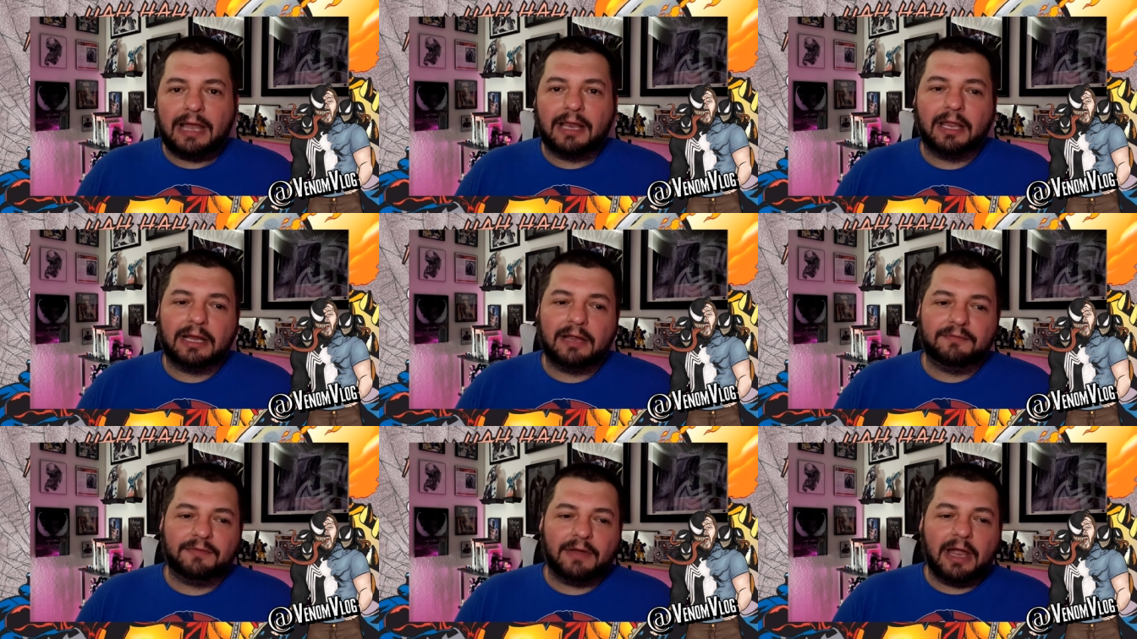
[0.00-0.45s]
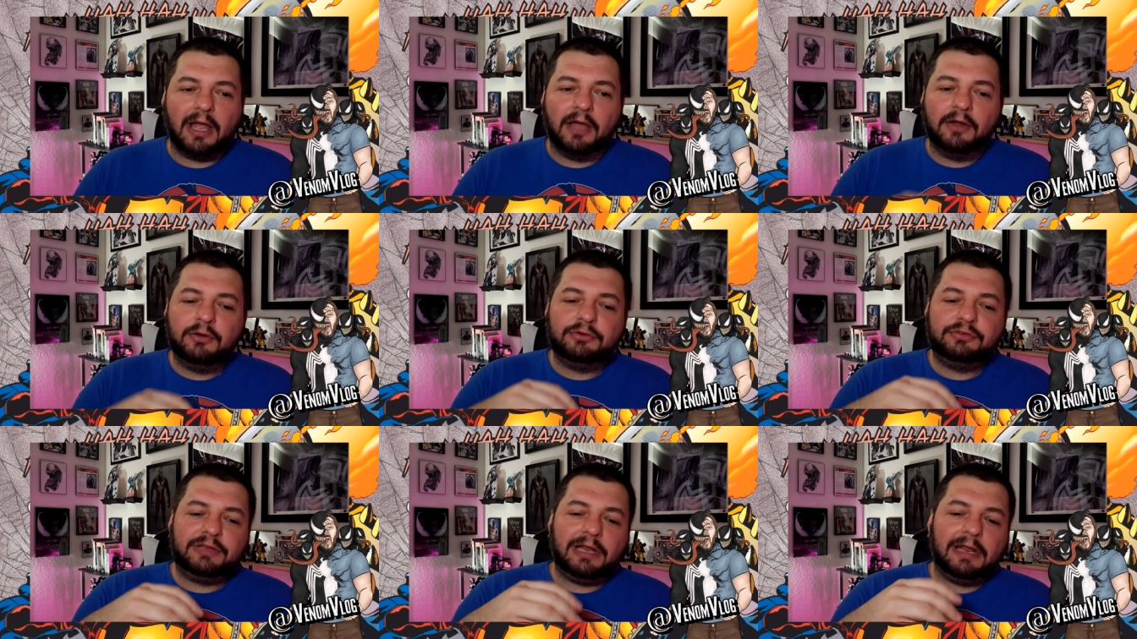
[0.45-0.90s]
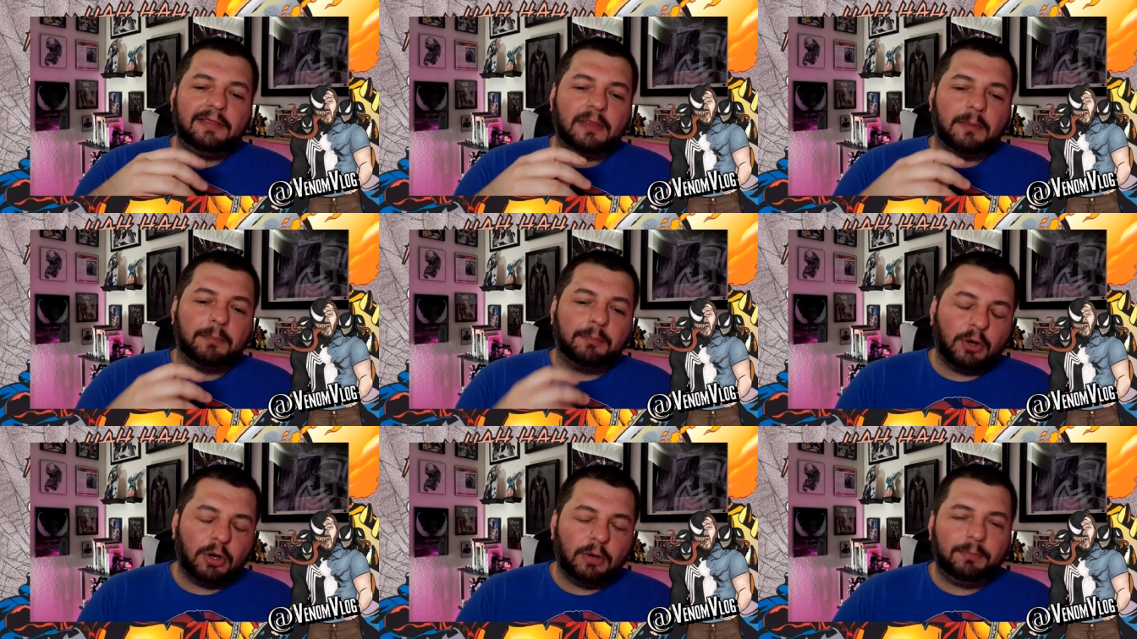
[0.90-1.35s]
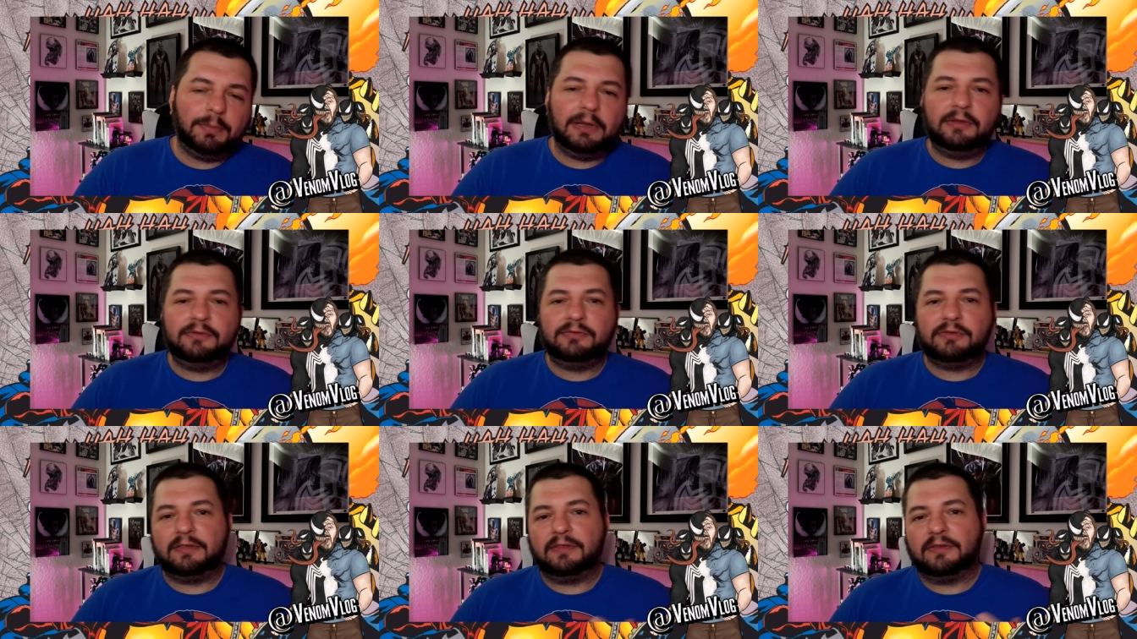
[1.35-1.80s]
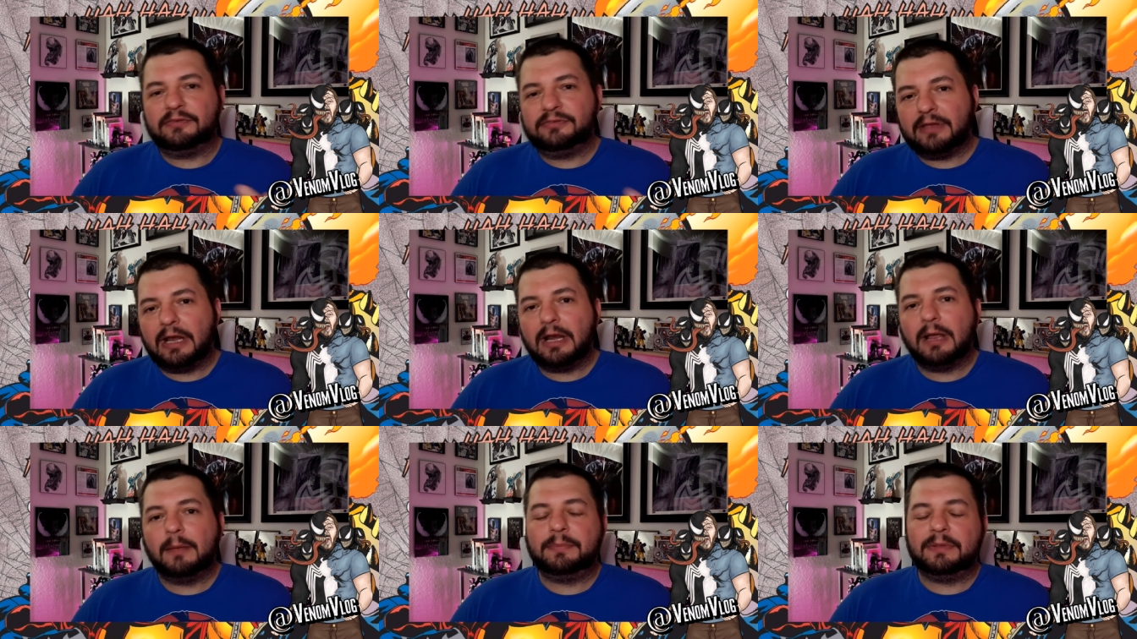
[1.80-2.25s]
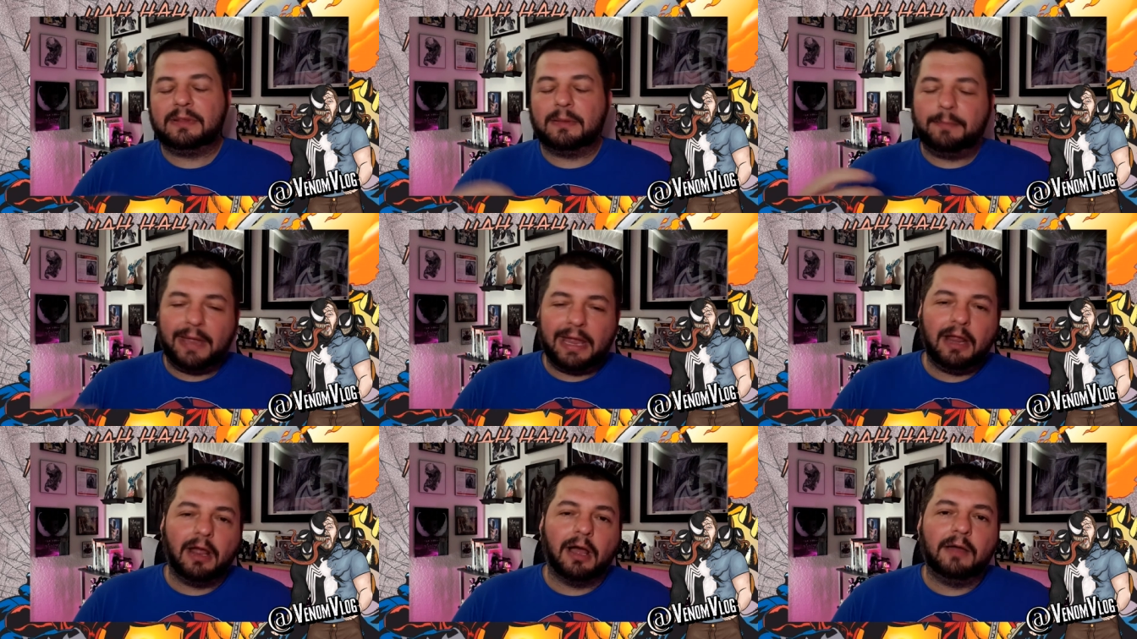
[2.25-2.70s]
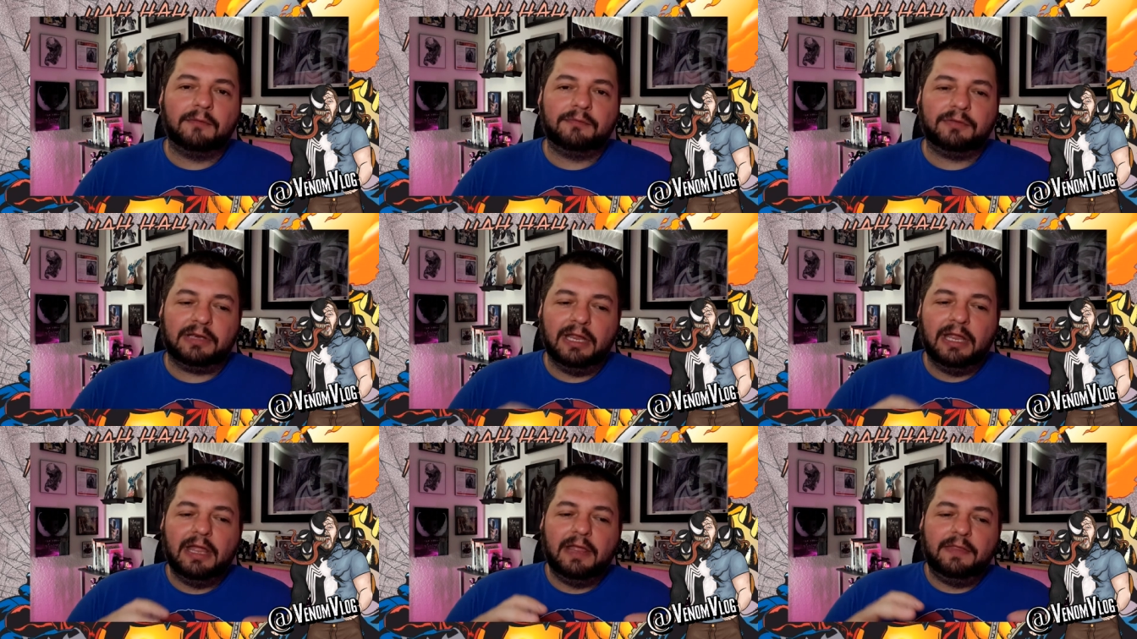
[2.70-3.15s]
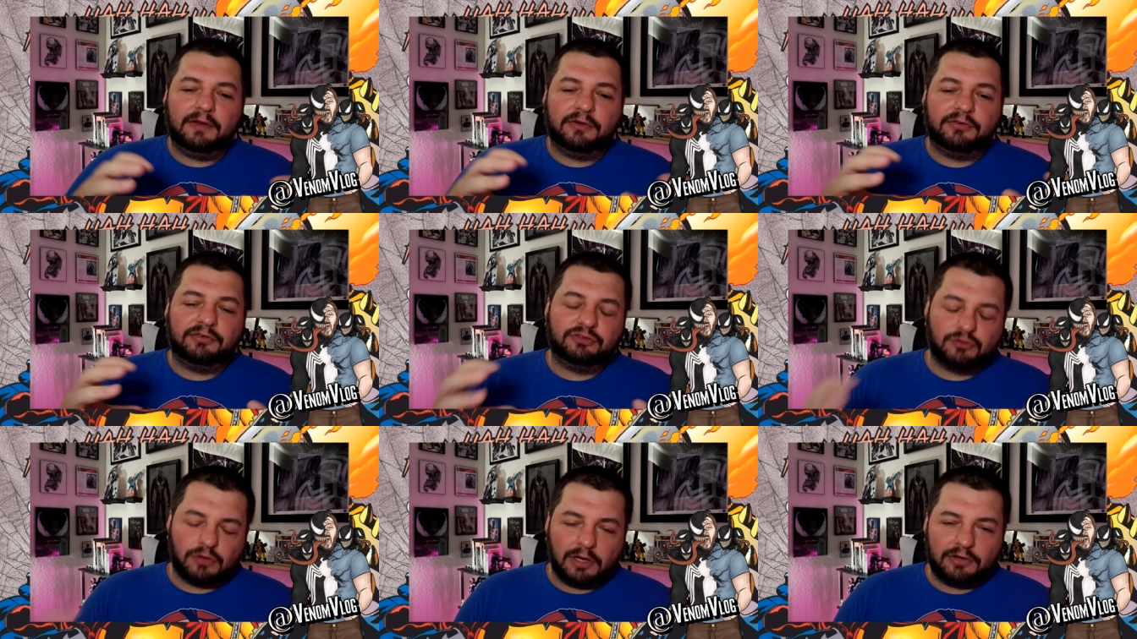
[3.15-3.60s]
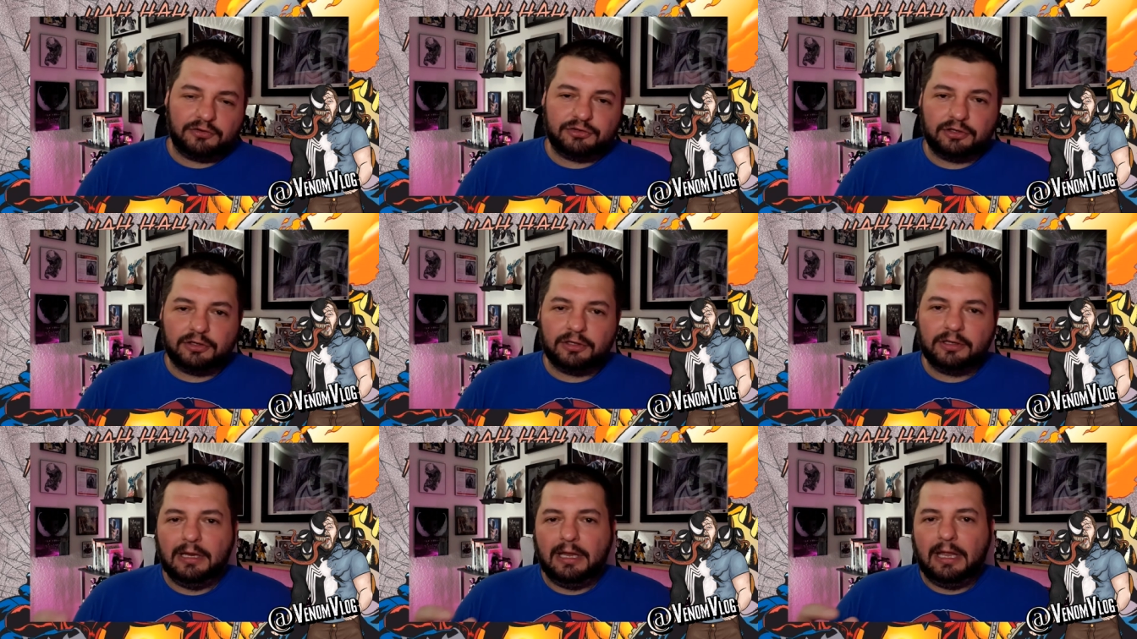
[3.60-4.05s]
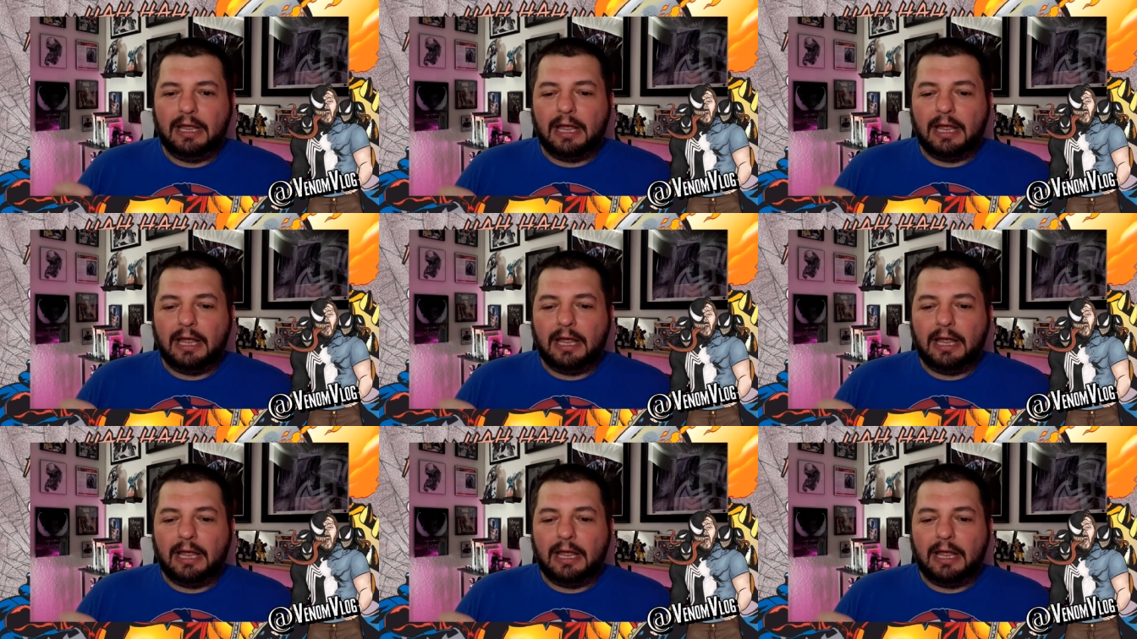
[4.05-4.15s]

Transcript: Like if I understand the purpose and the setup and the payoff and their structure,